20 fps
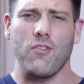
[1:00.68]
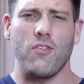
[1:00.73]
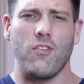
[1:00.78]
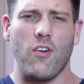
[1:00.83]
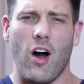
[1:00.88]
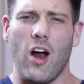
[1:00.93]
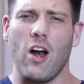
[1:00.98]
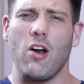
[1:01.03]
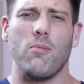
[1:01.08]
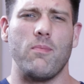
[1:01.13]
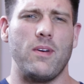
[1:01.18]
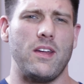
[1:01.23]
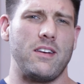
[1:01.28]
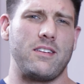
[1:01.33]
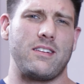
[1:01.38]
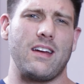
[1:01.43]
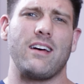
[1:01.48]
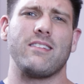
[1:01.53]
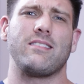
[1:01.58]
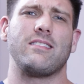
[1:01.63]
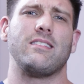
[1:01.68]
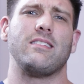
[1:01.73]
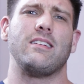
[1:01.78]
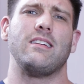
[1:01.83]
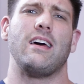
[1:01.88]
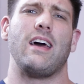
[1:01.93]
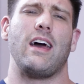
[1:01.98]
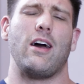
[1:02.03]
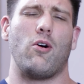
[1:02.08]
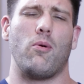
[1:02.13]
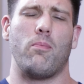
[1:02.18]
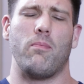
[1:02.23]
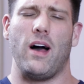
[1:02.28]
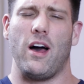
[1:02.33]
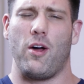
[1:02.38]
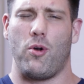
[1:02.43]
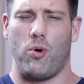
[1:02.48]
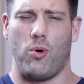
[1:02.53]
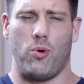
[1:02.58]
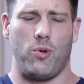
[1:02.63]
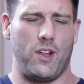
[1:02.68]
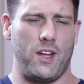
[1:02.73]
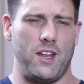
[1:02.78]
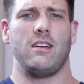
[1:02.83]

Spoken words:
environment doesn't help at all.